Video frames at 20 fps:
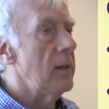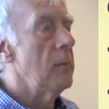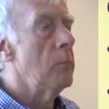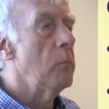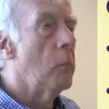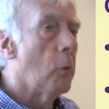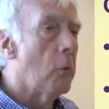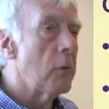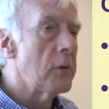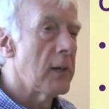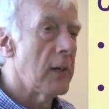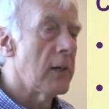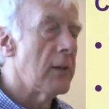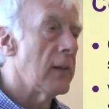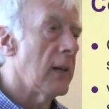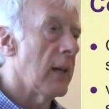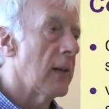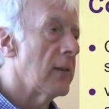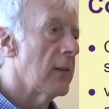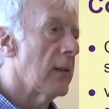The more G
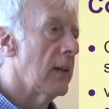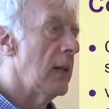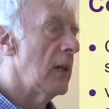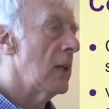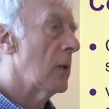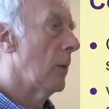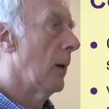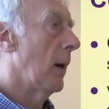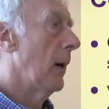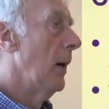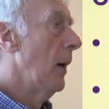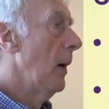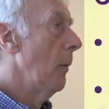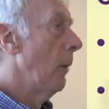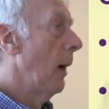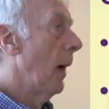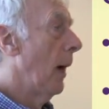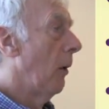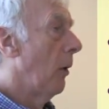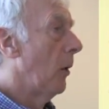C S Es were,
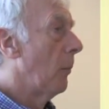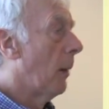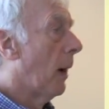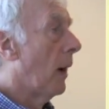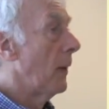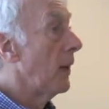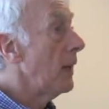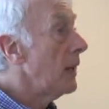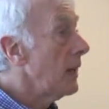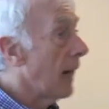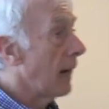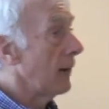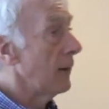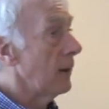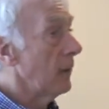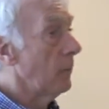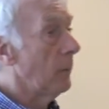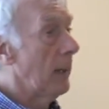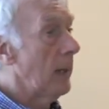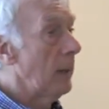were held by the
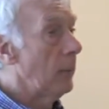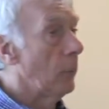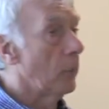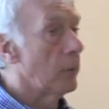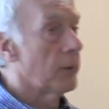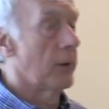younger people.